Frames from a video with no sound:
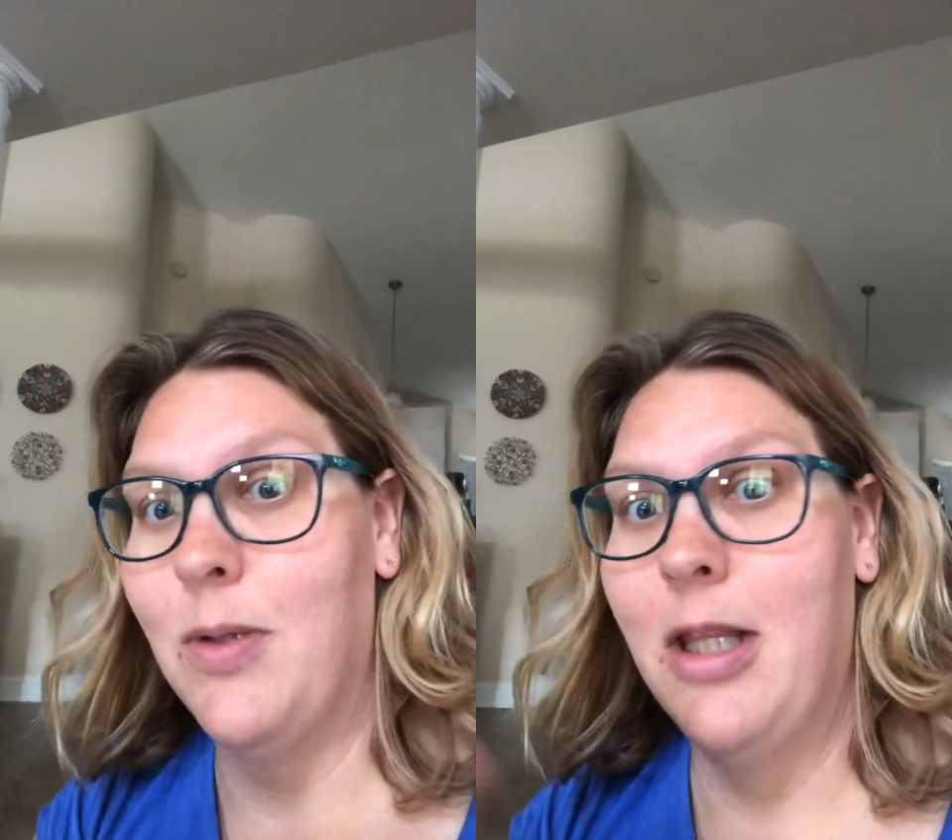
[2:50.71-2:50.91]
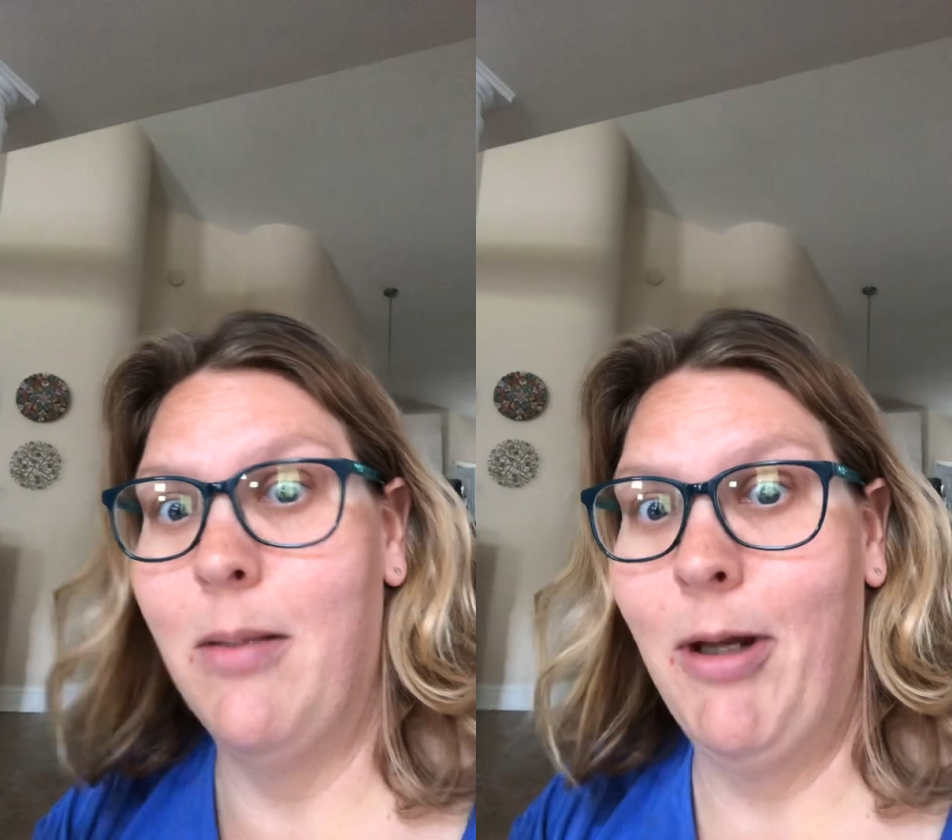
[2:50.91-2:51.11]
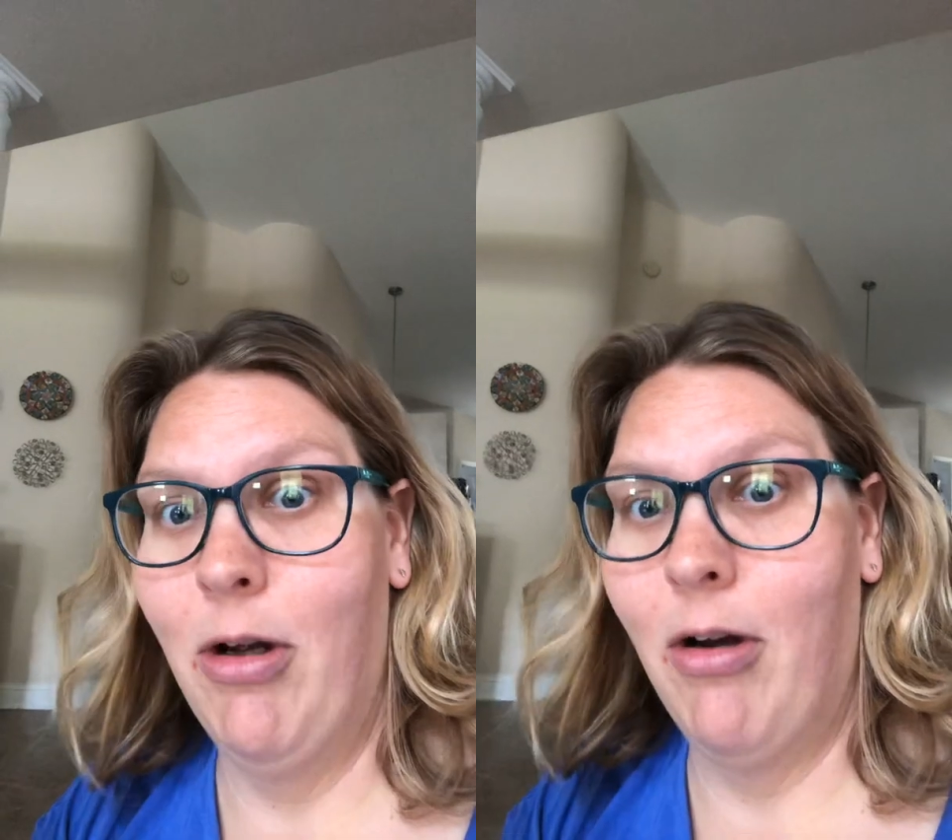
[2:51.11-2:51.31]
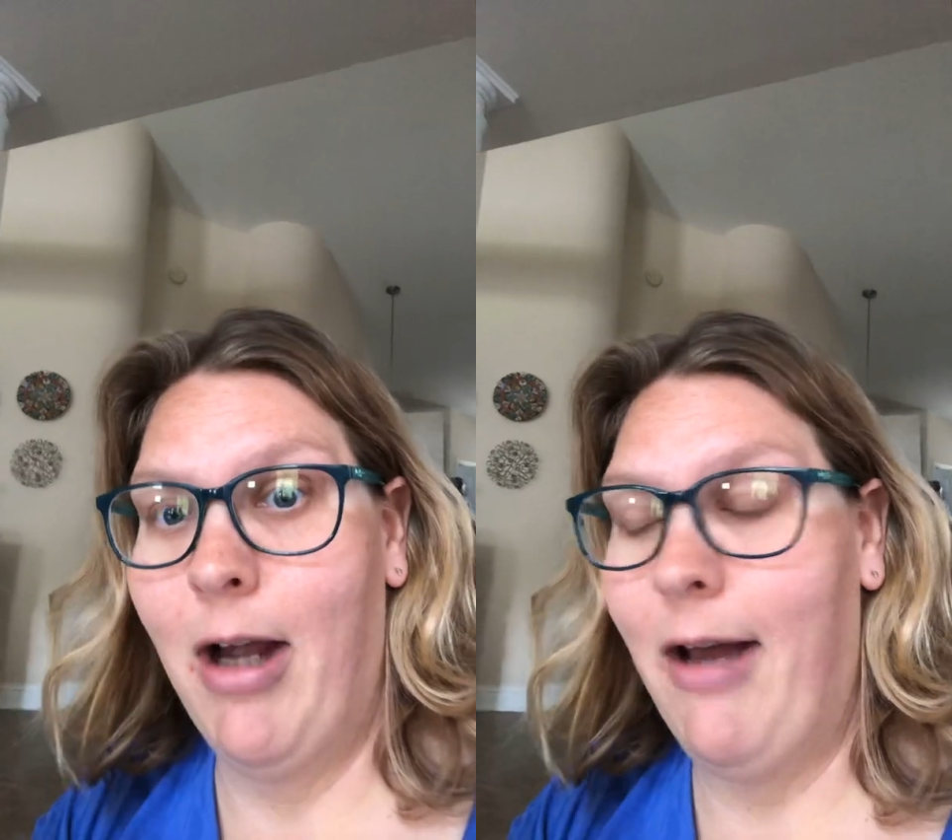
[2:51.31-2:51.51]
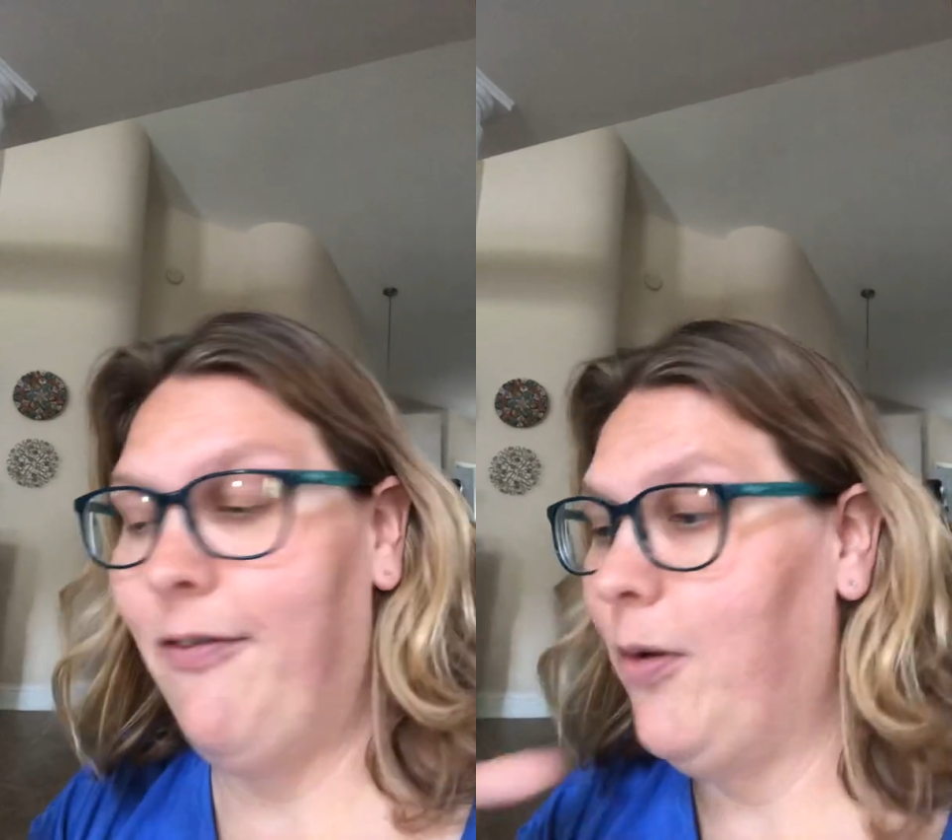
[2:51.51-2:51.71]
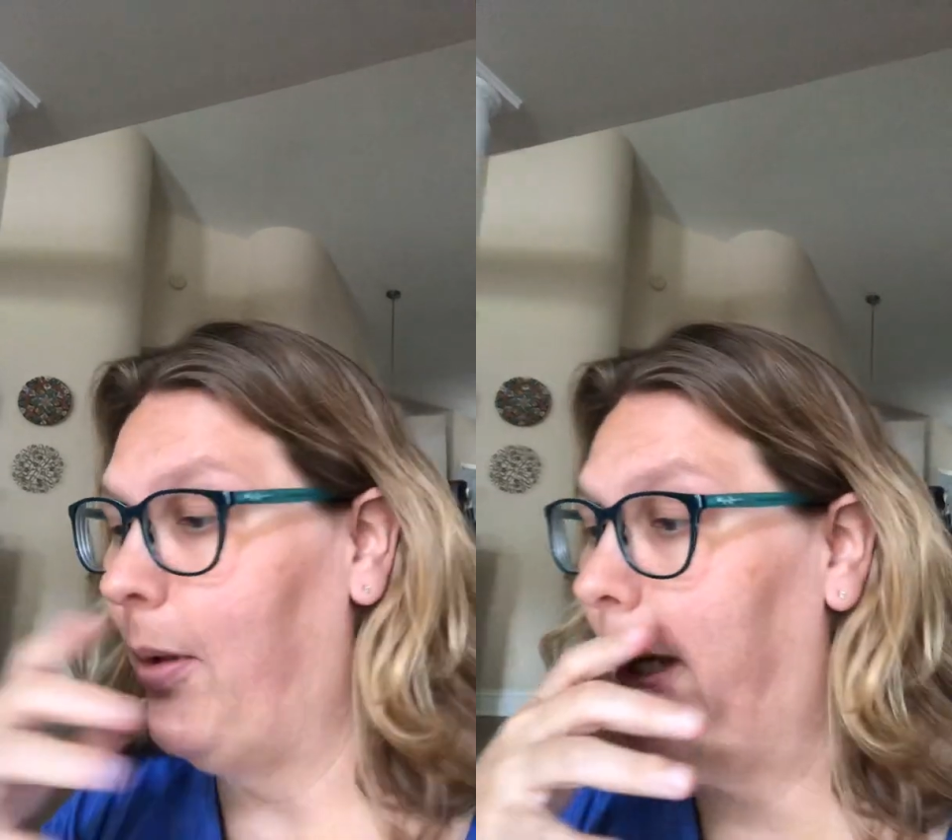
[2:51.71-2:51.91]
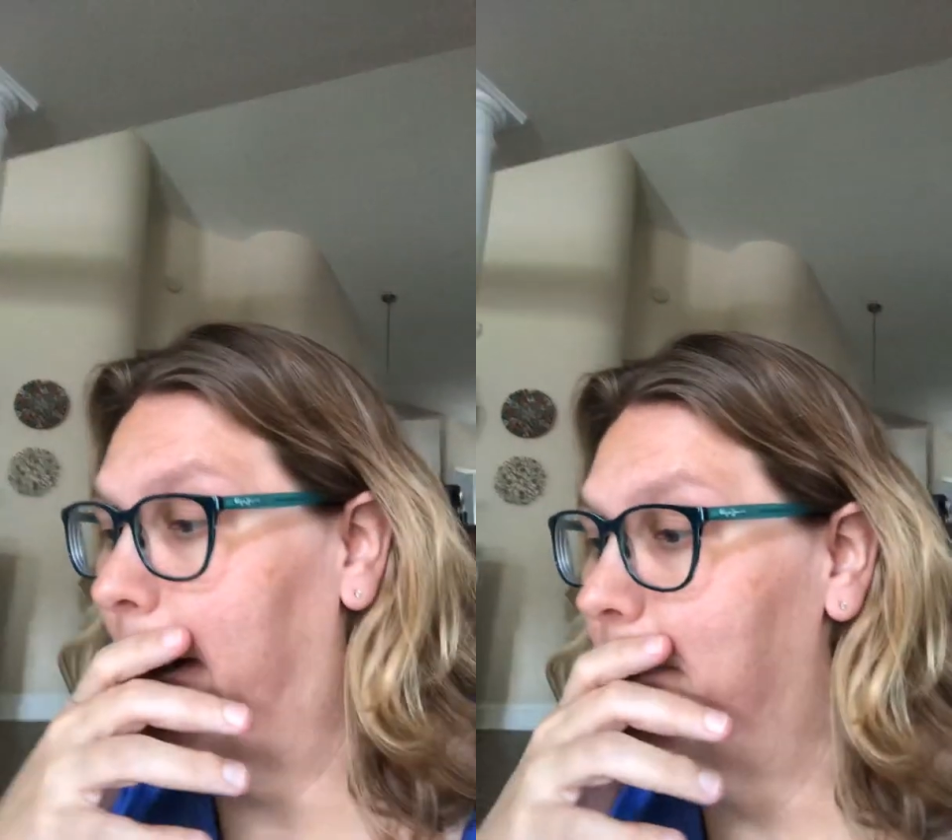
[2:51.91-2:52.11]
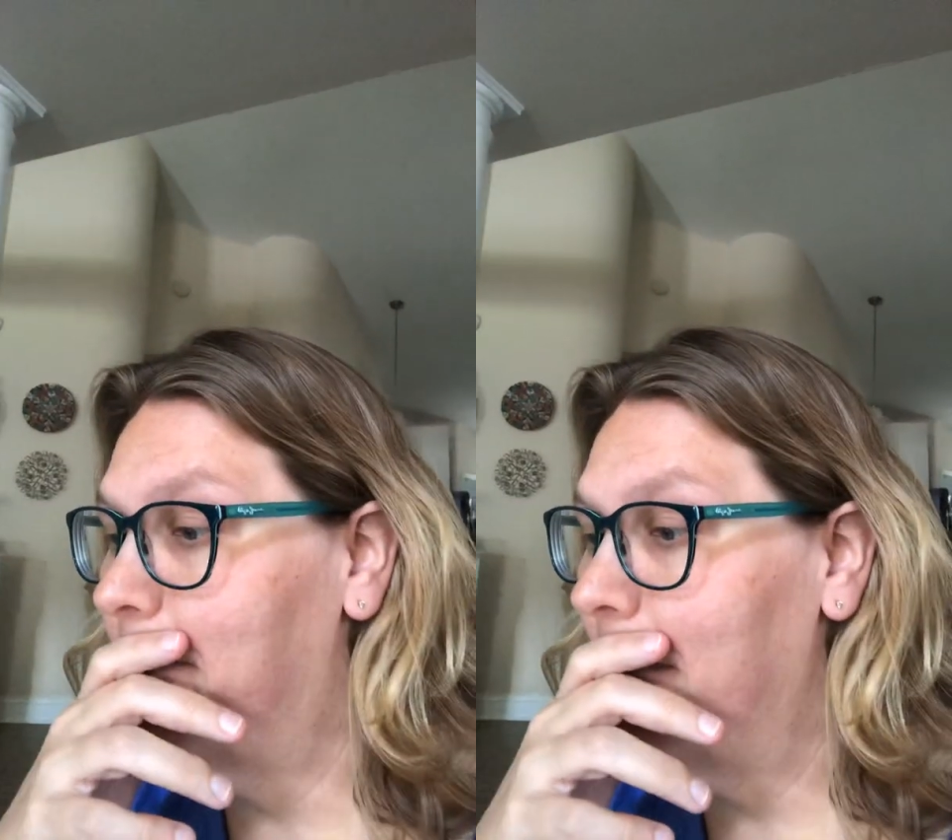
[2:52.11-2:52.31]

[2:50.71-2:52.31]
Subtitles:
within the paragraph, okay?